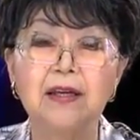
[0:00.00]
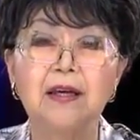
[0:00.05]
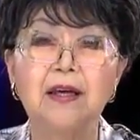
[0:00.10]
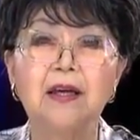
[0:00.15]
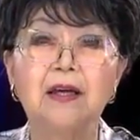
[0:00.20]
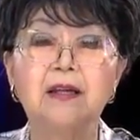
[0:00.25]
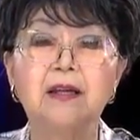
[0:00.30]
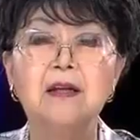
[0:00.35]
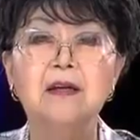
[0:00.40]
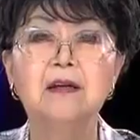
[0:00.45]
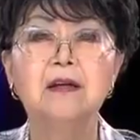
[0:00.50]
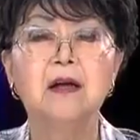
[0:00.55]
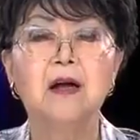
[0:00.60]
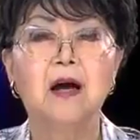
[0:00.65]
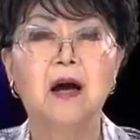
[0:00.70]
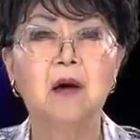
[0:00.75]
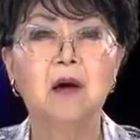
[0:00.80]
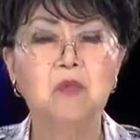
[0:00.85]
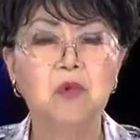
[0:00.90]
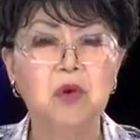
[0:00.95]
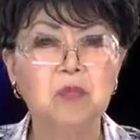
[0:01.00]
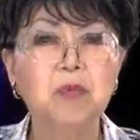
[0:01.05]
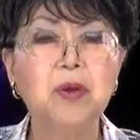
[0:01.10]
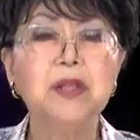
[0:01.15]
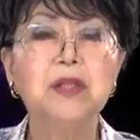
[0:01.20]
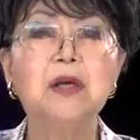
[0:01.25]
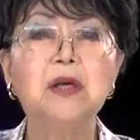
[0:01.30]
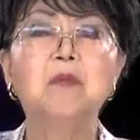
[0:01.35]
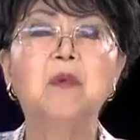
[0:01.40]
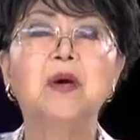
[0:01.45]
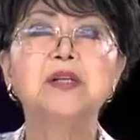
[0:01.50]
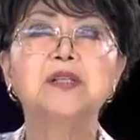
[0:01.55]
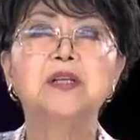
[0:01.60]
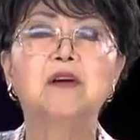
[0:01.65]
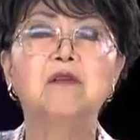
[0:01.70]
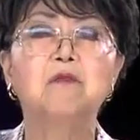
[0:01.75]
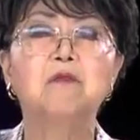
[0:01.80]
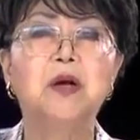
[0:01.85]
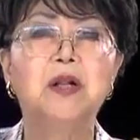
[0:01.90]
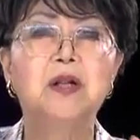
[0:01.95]
And uh, I'm repeating
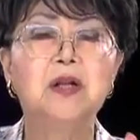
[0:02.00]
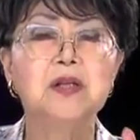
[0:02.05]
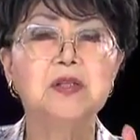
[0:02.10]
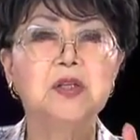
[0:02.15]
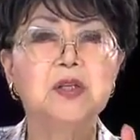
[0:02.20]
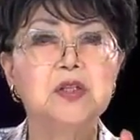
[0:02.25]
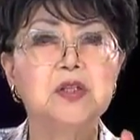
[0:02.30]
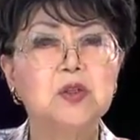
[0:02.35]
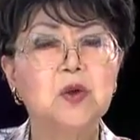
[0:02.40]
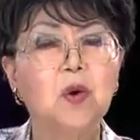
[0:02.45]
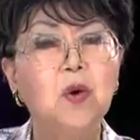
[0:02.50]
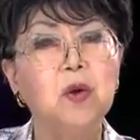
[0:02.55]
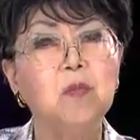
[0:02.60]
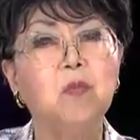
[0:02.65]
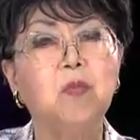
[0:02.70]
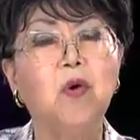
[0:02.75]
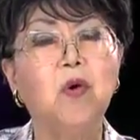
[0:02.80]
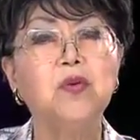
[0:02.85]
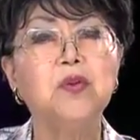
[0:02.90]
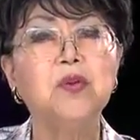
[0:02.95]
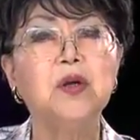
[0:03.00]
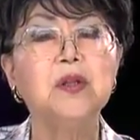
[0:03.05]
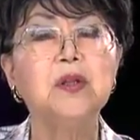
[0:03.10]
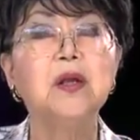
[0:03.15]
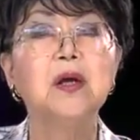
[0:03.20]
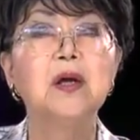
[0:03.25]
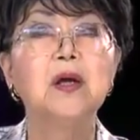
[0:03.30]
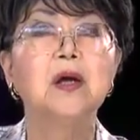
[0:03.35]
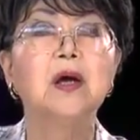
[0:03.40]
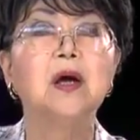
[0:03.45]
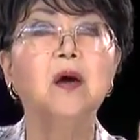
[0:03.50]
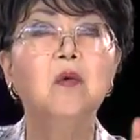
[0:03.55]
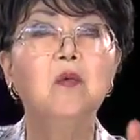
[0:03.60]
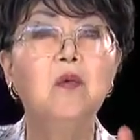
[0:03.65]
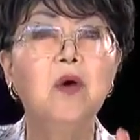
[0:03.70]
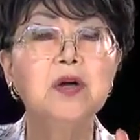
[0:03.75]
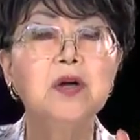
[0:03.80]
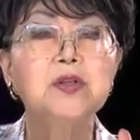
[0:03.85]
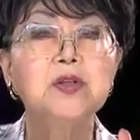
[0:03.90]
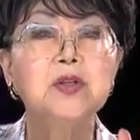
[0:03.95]
myself, but this is so important. And
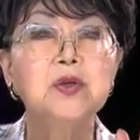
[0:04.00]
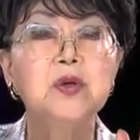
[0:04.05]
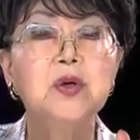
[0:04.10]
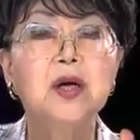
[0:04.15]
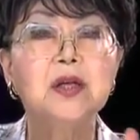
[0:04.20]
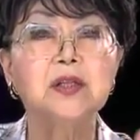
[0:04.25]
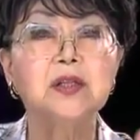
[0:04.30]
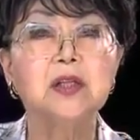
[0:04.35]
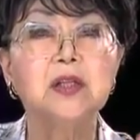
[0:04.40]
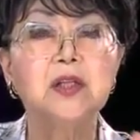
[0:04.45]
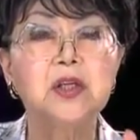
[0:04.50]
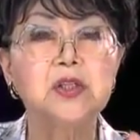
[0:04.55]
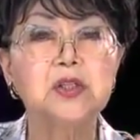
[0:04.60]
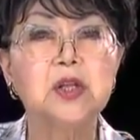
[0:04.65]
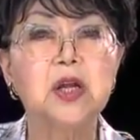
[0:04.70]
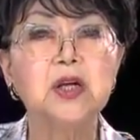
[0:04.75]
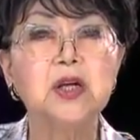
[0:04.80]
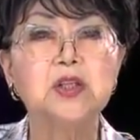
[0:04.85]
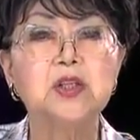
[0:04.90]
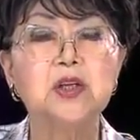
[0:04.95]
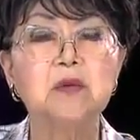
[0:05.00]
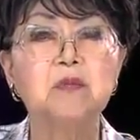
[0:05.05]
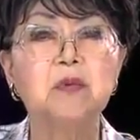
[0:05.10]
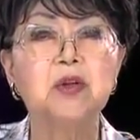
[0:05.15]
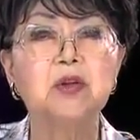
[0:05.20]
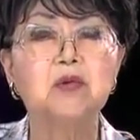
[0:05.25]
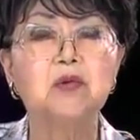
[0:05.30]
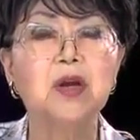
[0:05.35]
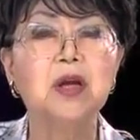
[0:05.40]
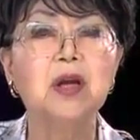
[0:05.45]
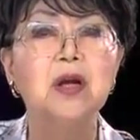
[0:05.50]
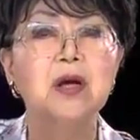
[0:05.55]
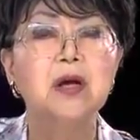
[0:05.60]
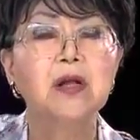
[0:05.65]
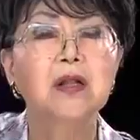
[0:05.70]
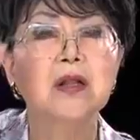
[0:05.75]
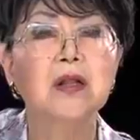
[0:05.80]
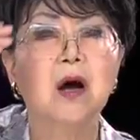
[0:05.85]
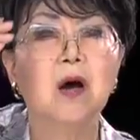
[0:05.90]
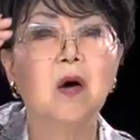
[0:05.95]
once you get the distinction between
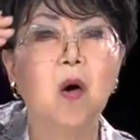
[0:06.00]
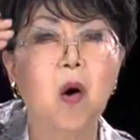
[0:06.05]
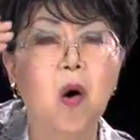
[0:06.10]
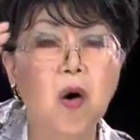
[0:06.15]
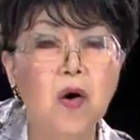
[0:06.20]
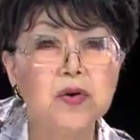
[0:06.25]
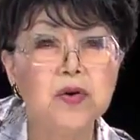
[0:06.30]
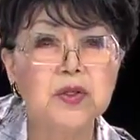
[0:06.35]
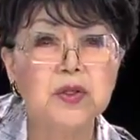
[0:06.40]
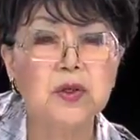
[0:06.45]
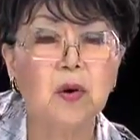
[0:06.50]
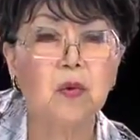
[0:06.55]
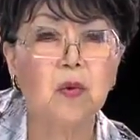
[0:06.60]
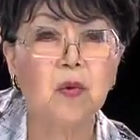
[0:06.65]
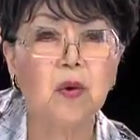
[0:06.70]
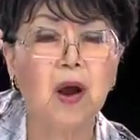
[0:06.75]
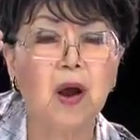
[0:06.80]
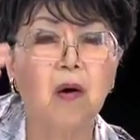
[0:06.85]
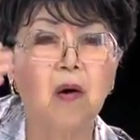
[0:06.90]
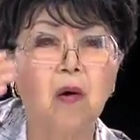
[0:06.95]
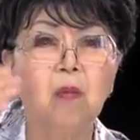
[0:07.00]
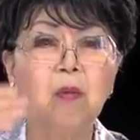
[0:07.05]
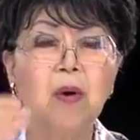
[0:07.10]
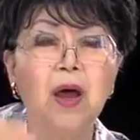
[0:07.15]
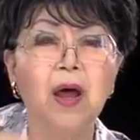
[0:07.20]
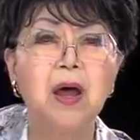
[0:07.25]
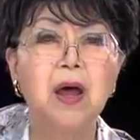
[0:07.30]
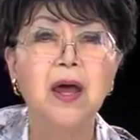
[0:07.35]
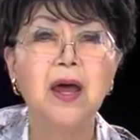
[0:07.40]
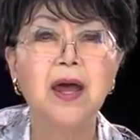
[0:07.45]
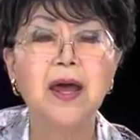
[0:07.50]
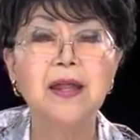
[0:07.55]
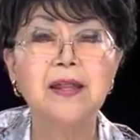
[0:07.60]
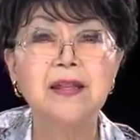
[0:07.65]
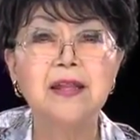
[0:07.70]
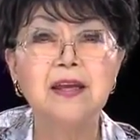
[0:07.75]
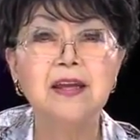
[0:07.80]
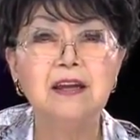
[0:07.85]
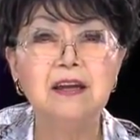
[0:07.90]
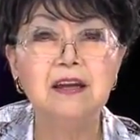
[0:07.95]
the causal realm
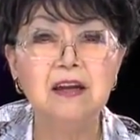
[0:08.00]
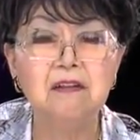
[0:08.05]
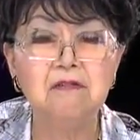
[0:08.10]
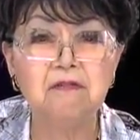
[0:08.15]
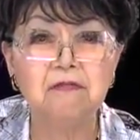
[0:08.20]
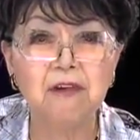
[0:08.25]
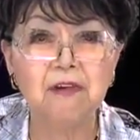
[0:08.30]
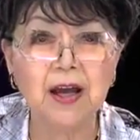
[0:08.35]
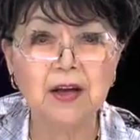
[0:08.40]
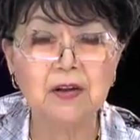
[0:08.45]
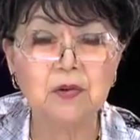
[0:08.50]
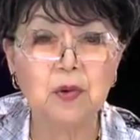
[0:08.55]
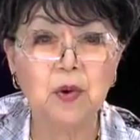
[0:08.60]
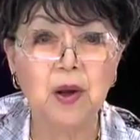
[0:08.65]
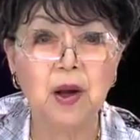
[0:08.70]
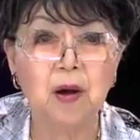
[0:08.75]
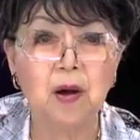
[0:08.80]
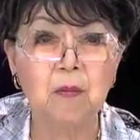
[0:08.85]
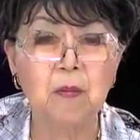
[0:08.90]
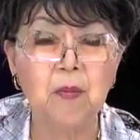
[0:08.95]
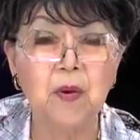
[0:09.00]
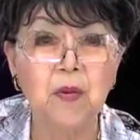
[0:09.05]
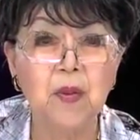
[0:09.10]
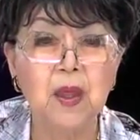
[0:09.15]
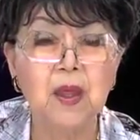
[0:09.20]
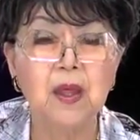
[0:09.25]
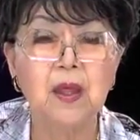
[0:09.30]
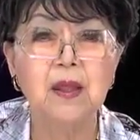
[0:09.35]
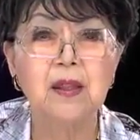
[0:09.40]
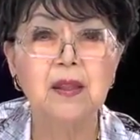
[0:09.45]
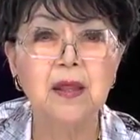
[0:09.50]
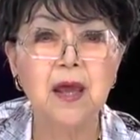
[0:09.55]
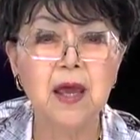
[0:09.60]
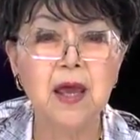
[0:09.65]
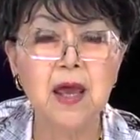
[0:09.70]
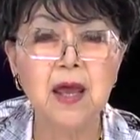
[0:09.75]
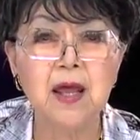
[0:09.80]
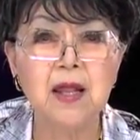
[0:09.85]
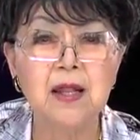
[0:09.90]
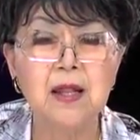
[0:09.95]
and the effect realm,
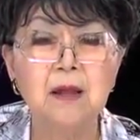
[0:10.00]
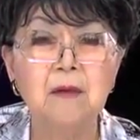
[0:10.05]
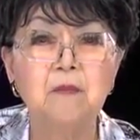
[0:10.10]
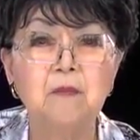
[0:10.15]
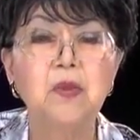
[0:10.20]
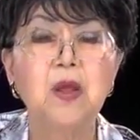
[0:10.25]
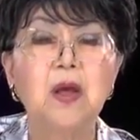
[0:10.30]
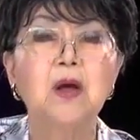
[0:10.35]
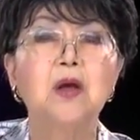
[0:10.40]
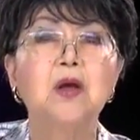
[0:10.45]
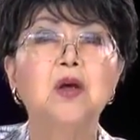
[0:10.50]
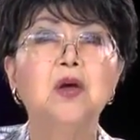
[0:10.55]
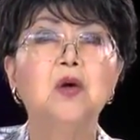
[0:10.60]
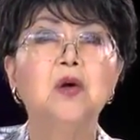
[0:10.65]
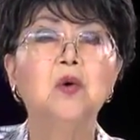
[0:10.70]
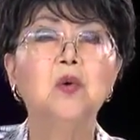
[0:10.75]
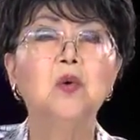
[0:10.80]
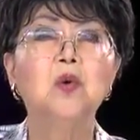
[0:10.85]
then you